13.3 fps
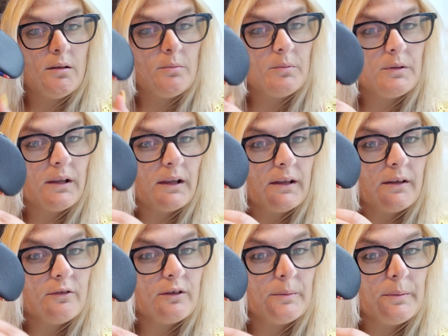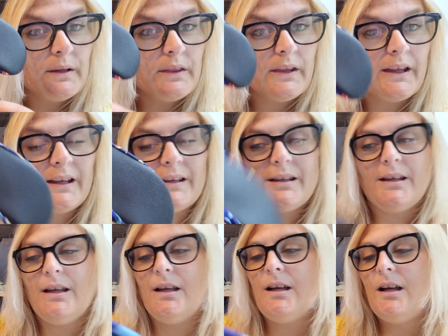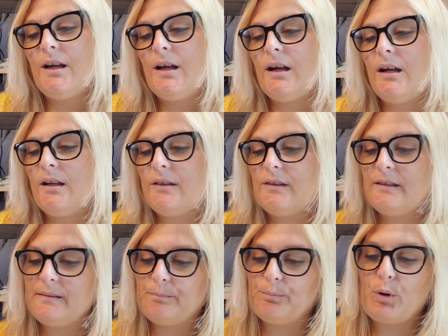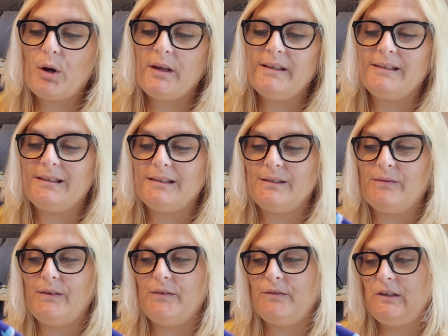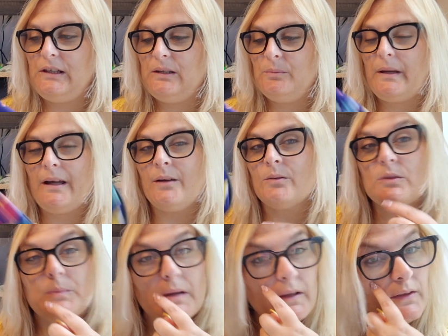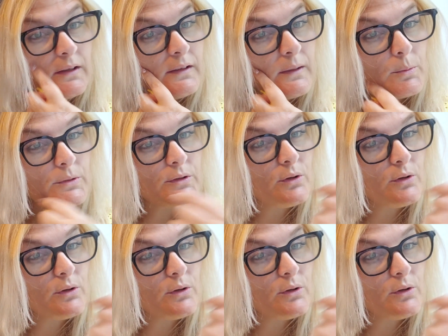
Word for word: with like a grippy thing. Uh, the price is £15, but I think there was an